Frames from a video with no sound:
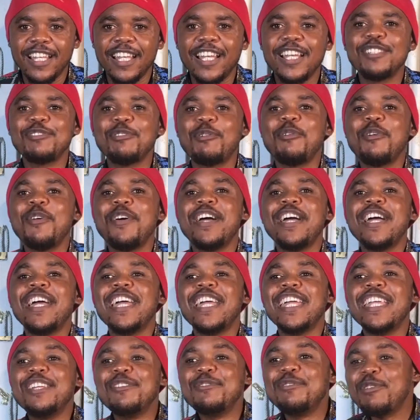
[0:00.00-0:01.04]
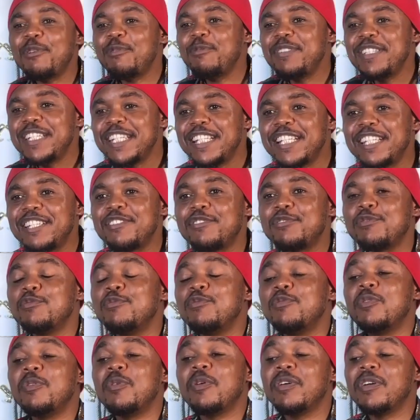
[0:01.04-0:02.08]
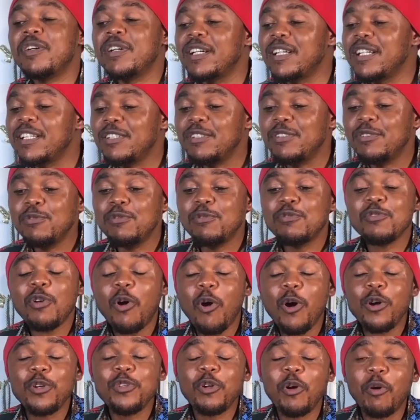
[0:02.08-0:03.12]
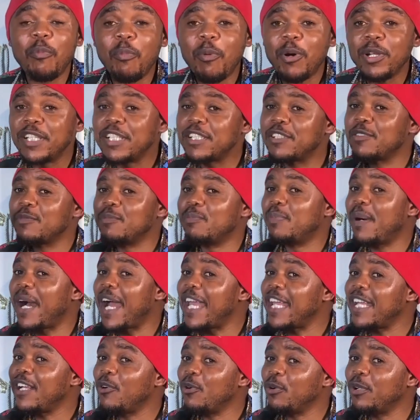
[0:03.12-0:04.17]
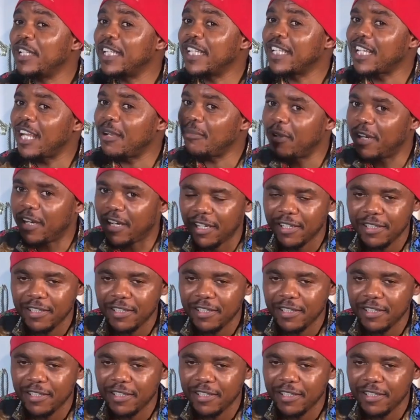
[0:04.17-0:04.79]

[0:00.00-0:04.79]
So you don't need to use all your money to buy only camera.